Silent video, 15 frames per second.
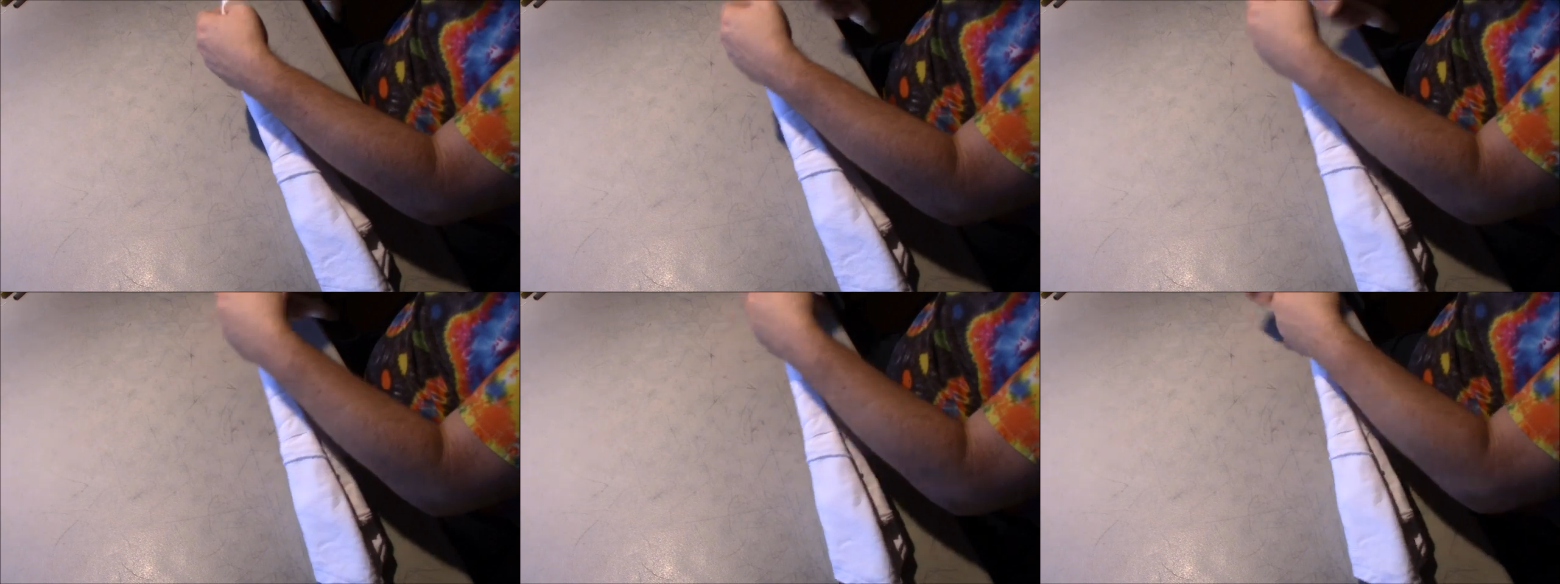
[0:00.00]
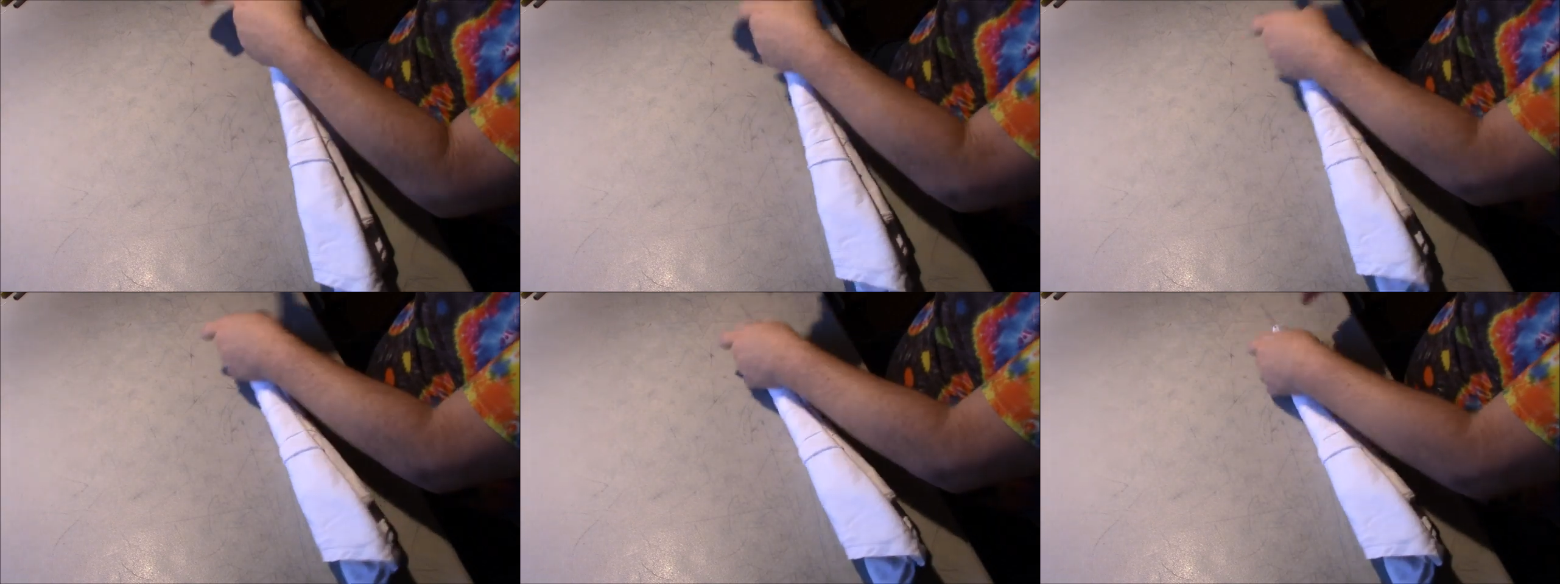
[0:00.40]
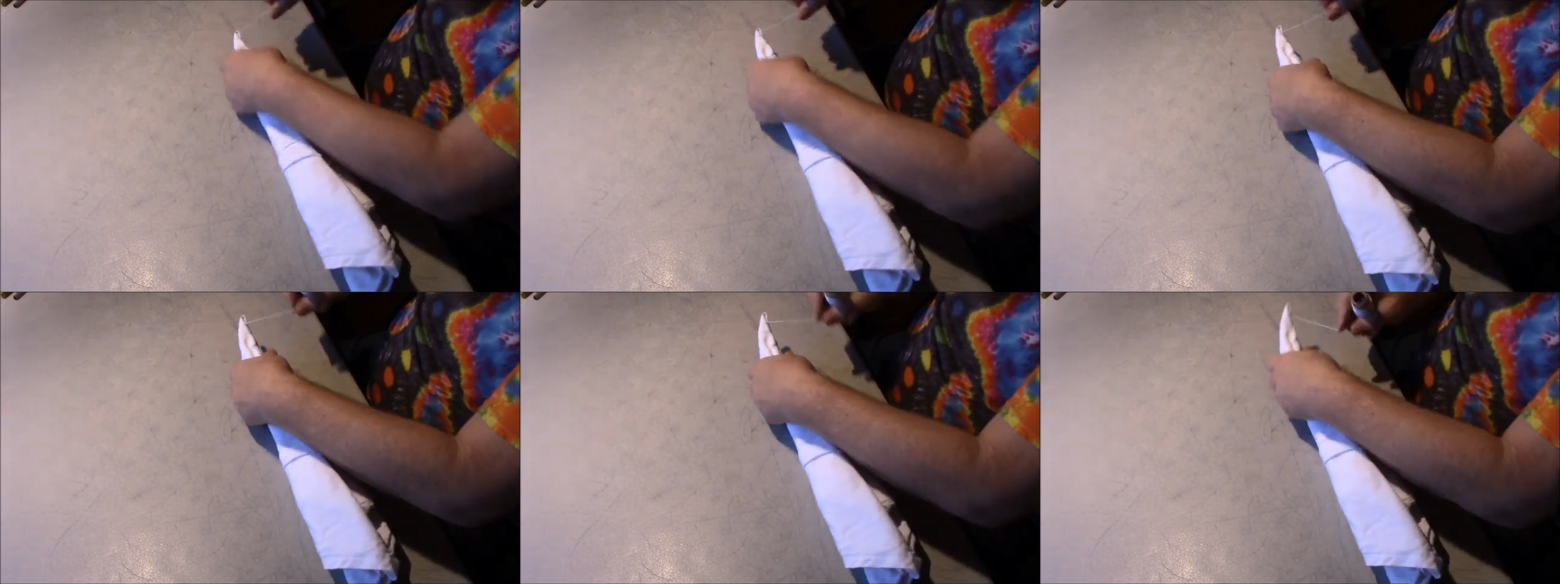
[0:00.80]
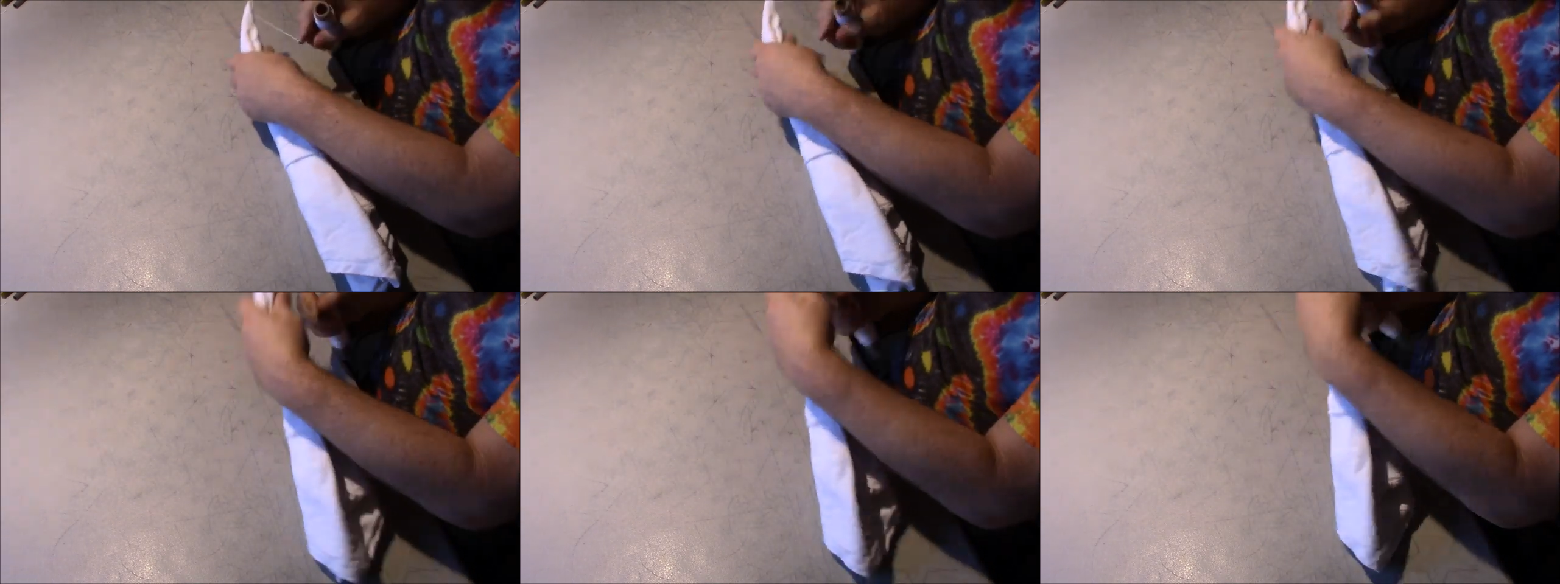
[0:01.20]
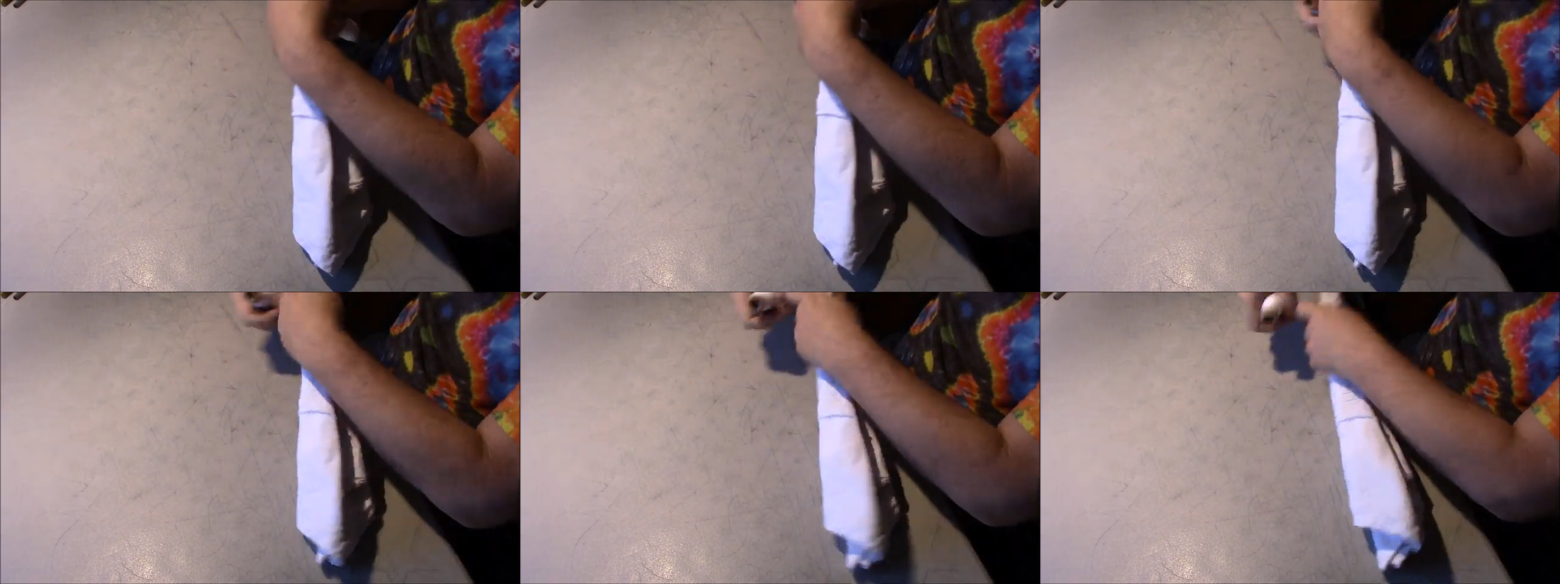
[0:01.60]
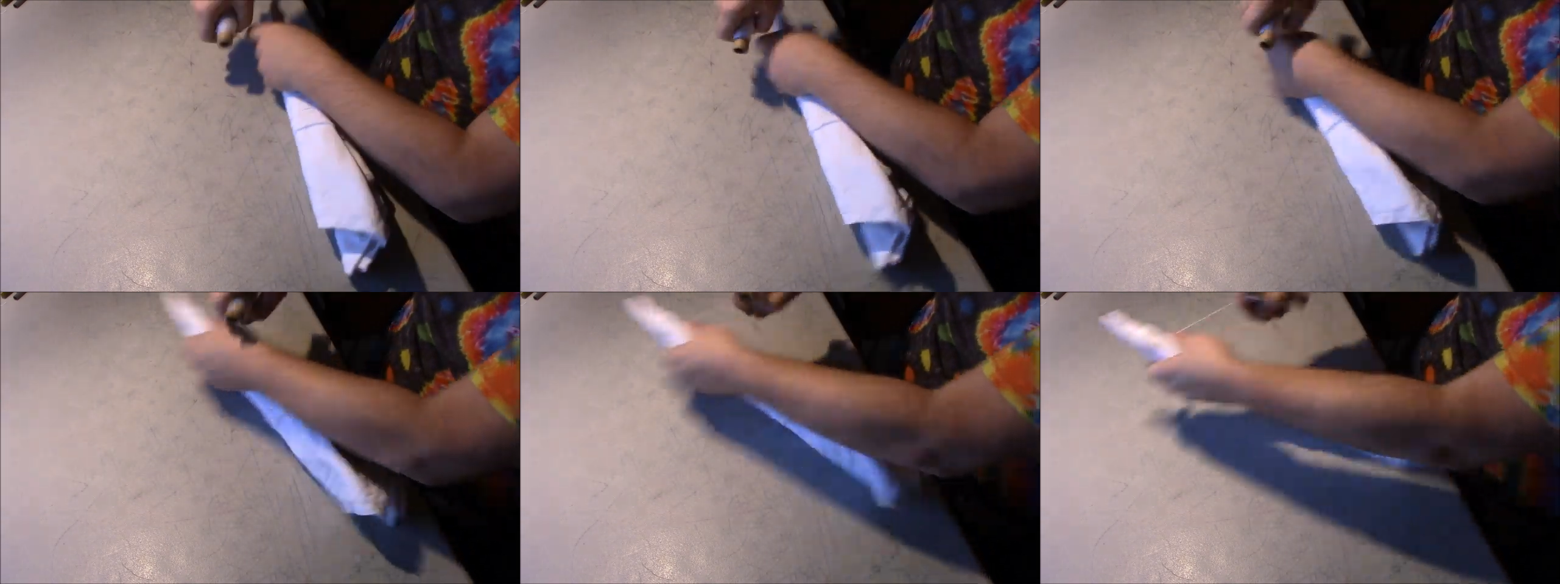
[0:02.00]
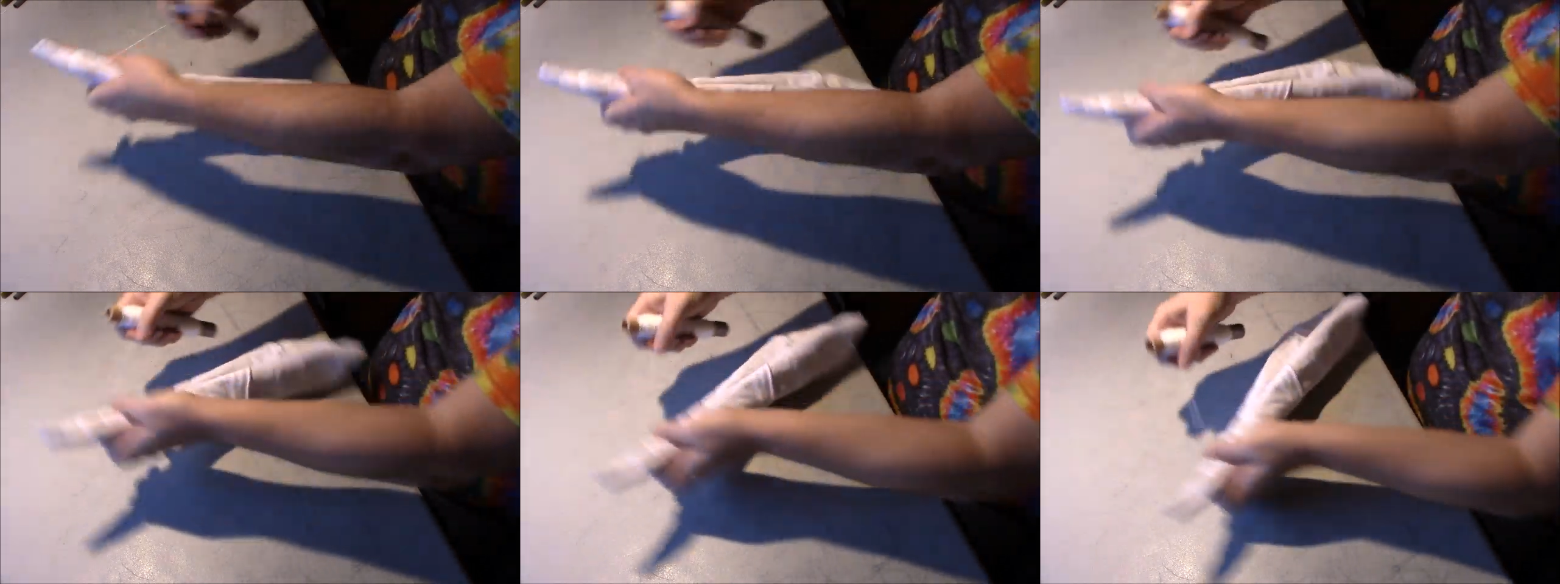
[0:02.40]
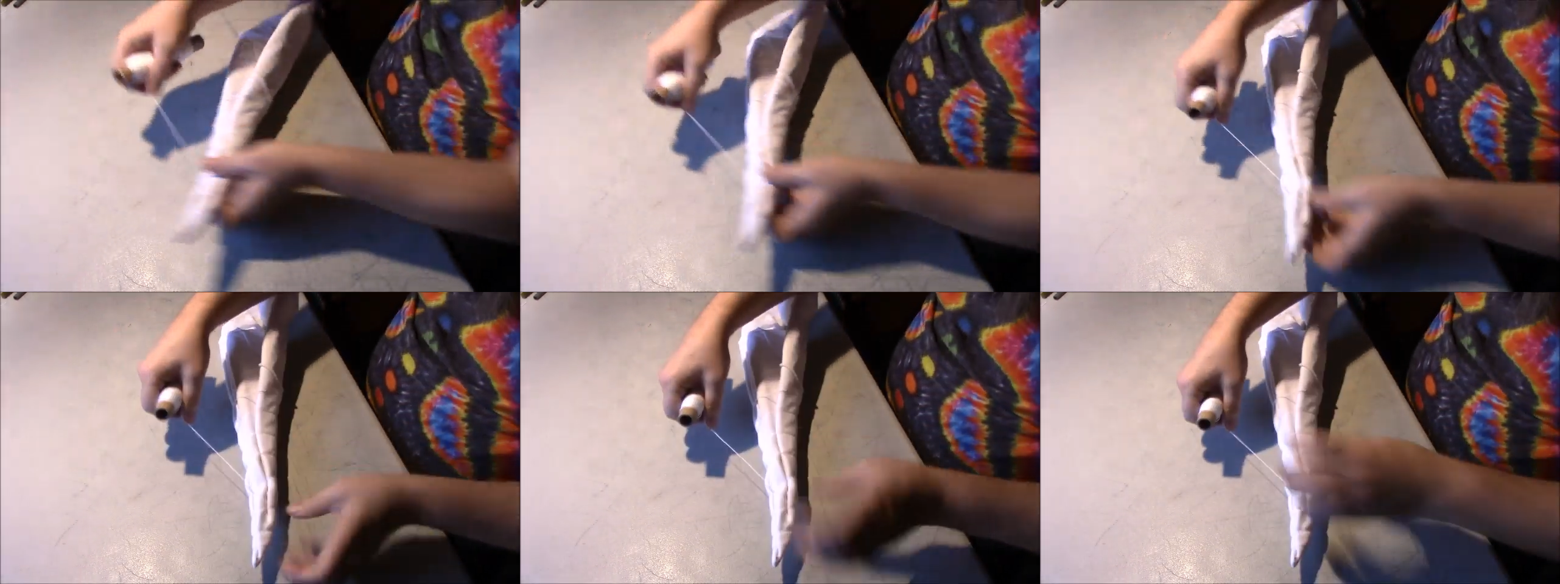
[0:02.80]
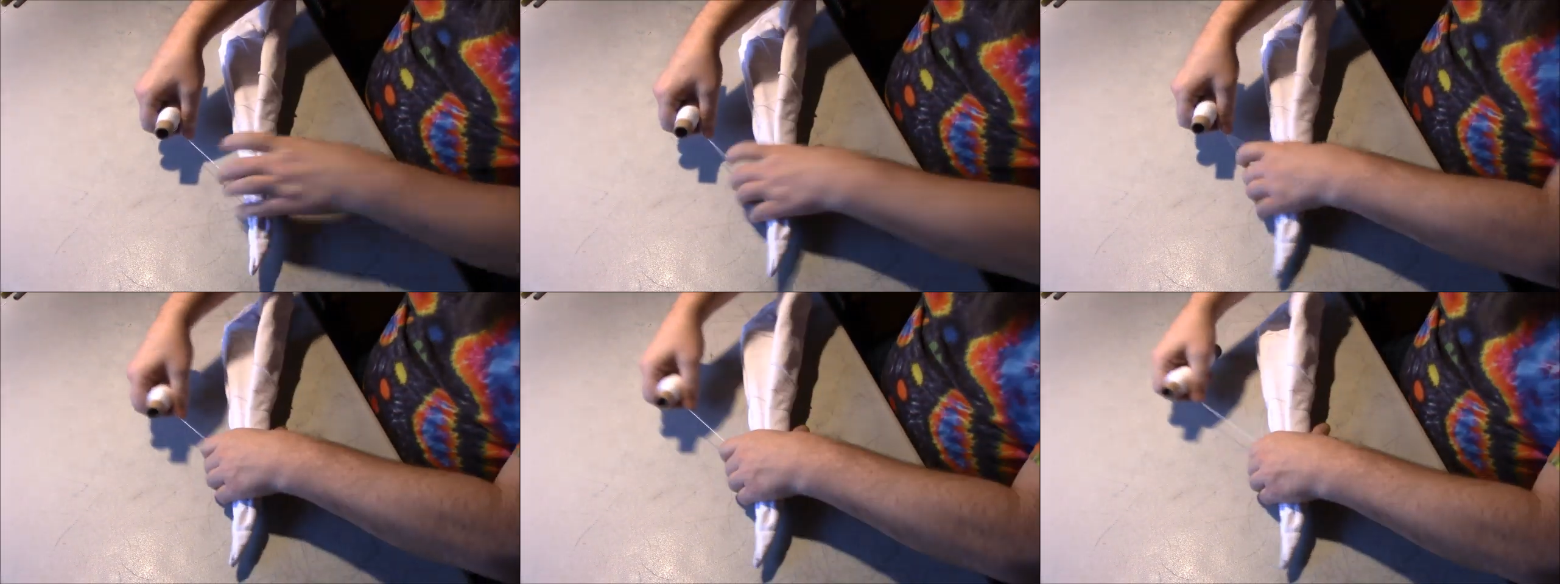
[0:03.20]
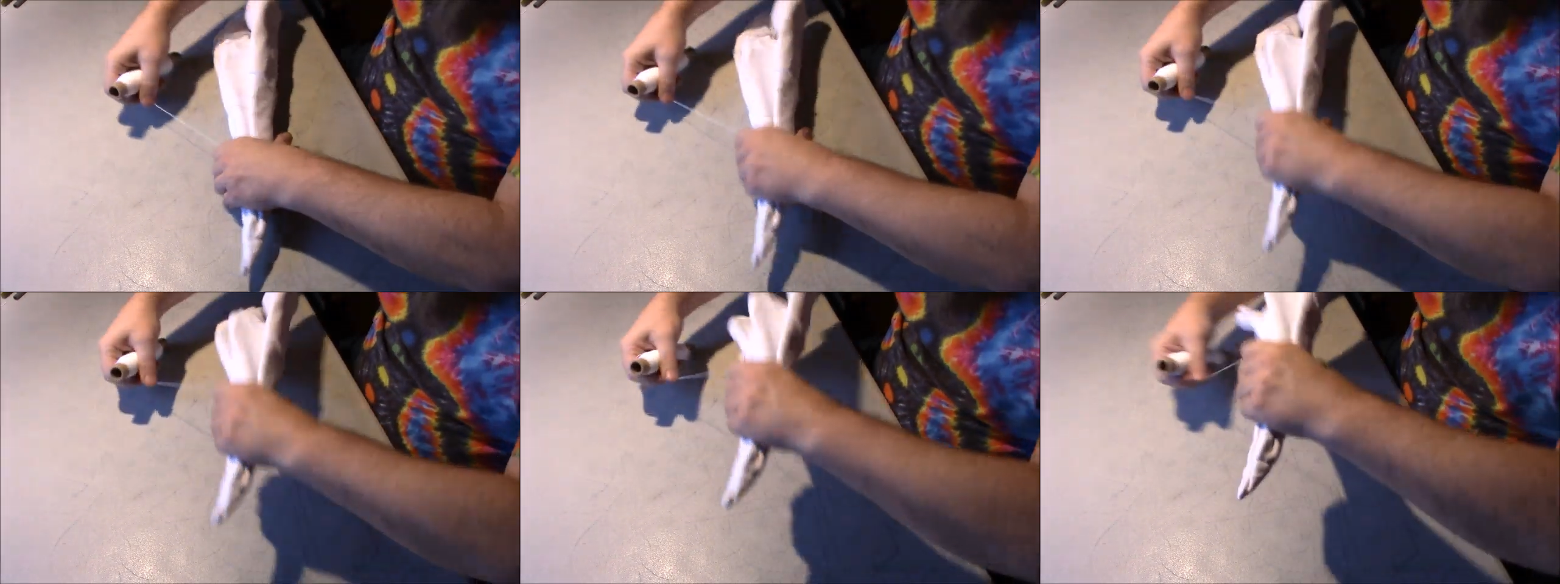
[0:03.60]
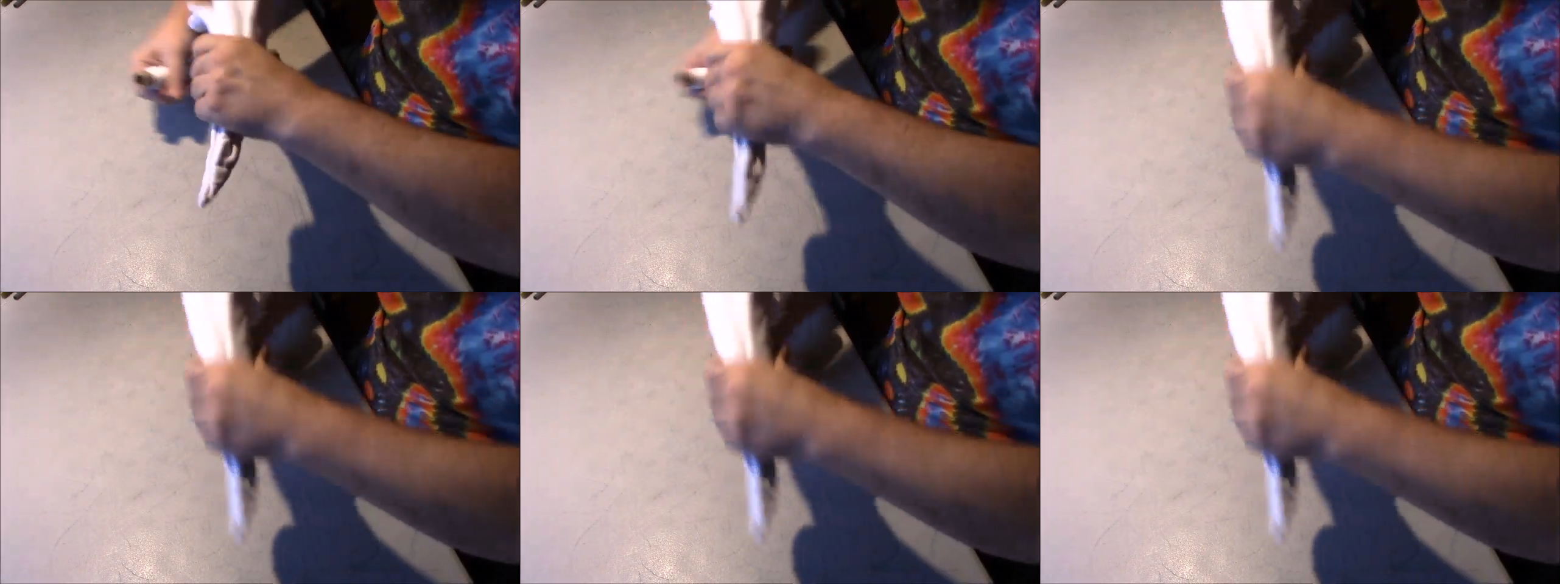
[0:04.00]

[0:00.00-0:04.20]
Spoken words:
(no speaker visible)